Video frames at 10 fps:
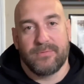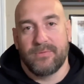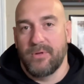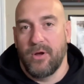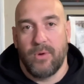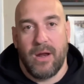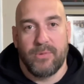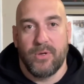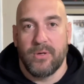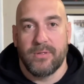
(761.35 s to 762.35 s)
when I'm
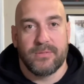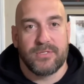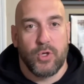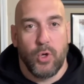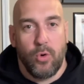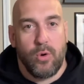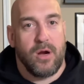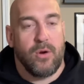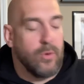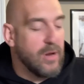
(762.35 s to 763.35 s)
doing schoolwork or